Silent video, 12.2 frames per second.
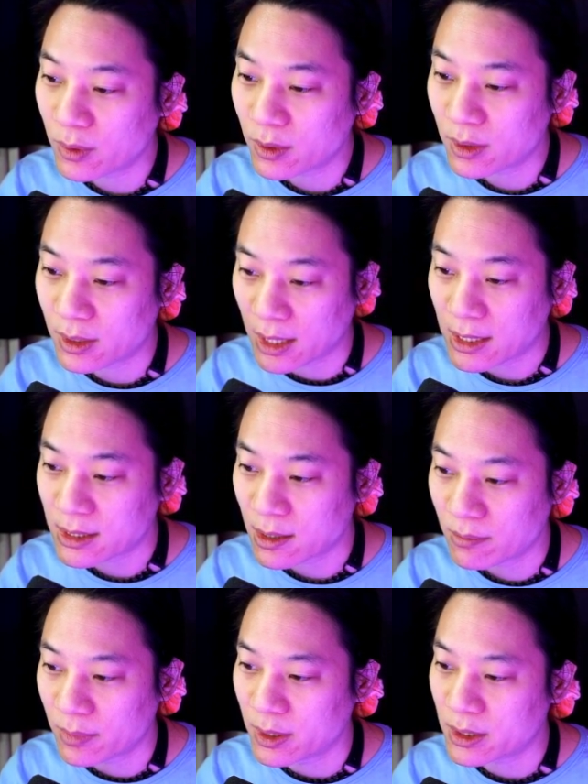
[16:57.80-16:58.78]
these
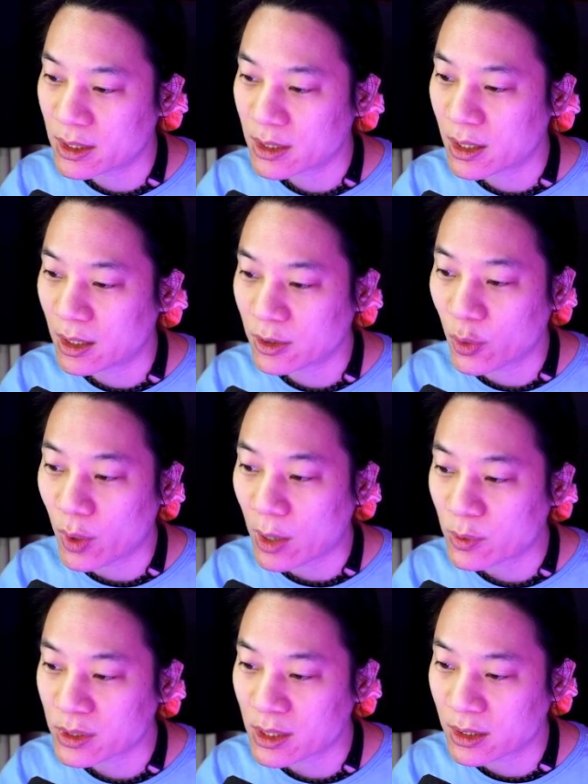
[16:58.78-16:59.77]
numbers can't go
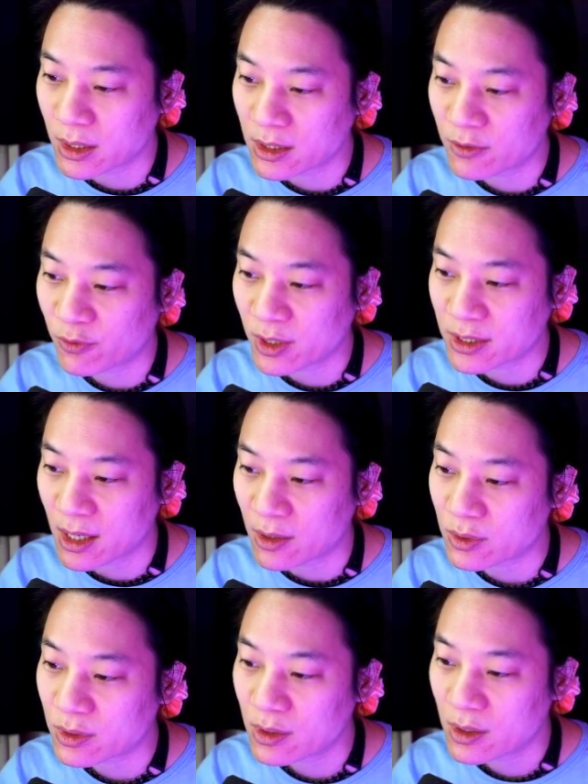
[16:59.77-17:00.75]
outside these 3
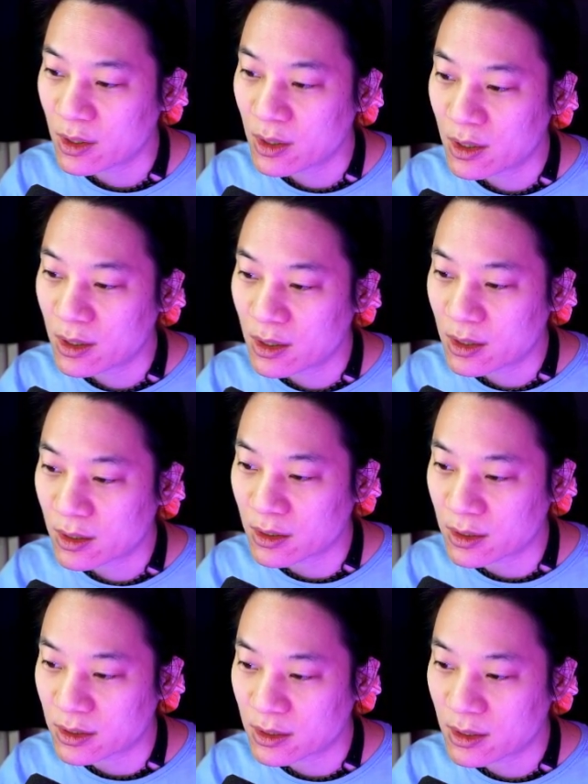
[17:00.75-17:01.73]
cells,
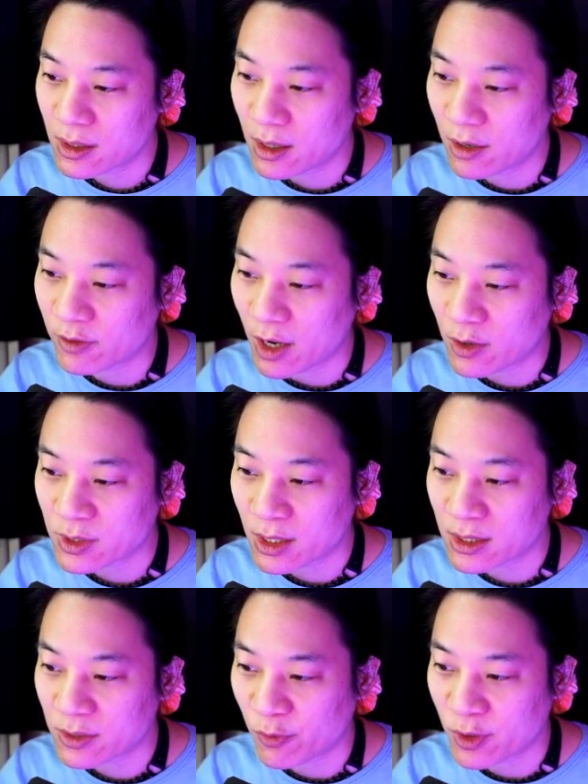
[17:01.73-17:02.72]
because if they're outside
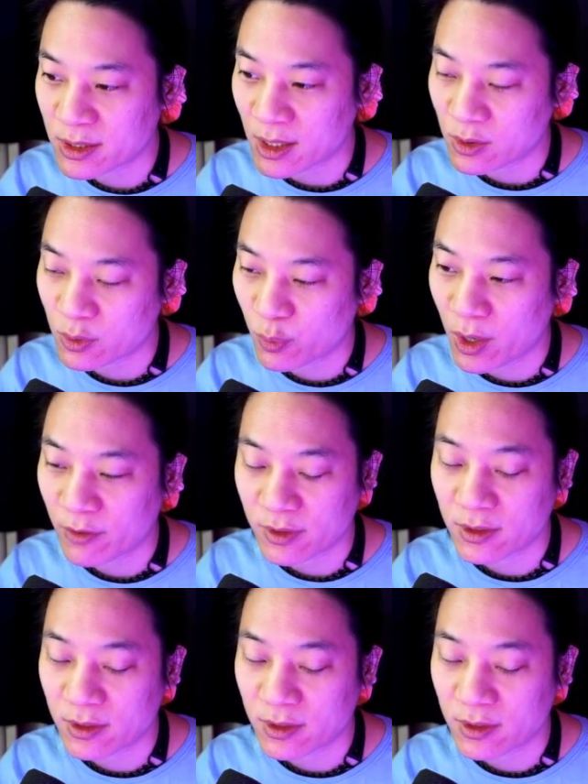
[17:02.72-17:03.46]
these 3 cells, we have the